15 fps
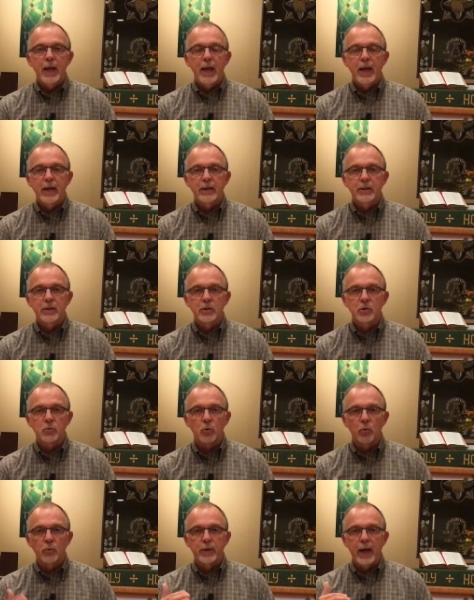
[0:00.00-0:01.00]
and just
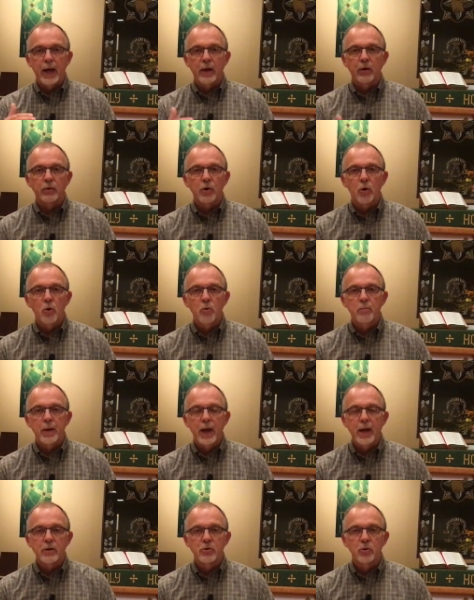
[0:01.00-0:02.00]
scroll down on the home
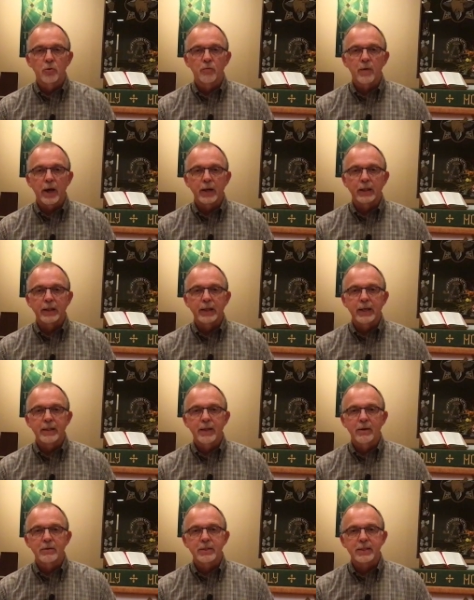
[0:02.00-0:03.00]
page, and you'll find a link
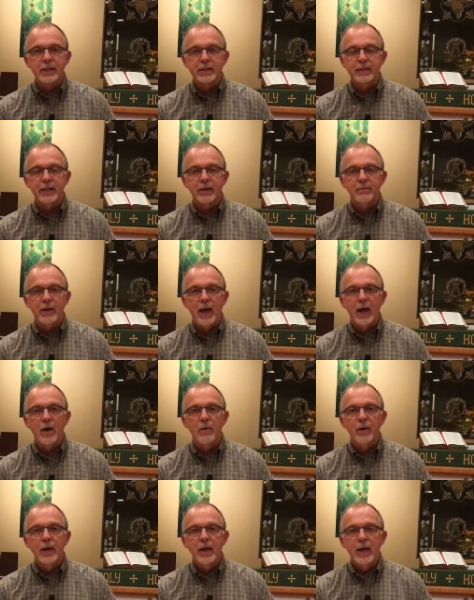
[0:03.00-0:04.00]
there that says Give Now,